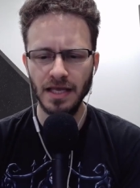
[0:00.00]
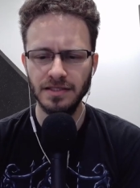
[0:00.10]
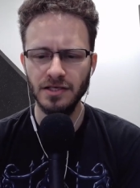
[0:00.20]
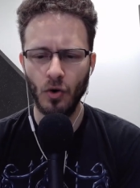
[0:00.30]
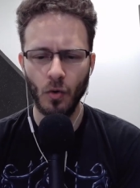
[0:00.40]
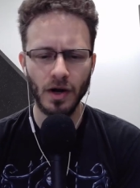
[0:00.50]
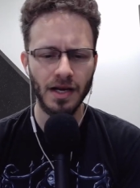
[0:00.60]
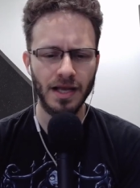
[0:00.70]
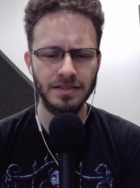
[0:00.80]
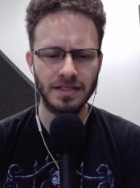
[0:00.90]
as the
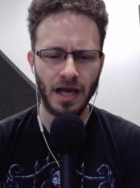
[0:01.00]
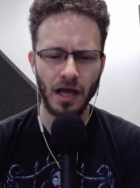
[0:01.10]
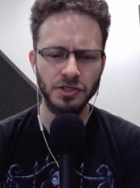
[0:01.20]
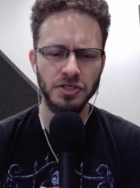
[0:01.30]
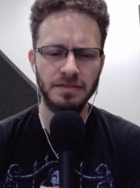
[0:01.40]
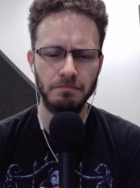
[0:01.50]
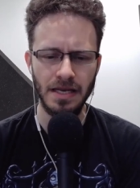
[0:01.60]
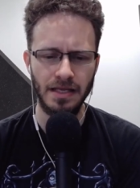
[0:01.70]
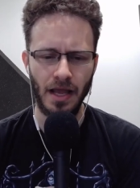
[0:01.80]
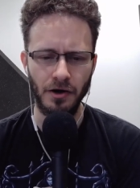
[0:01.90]
organized conscious
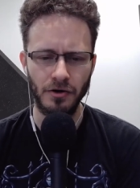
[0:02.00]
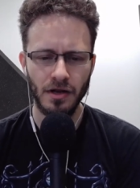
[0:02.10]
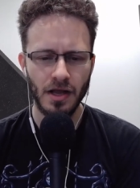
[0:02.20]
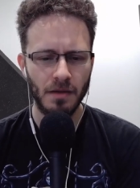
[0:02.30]
mediator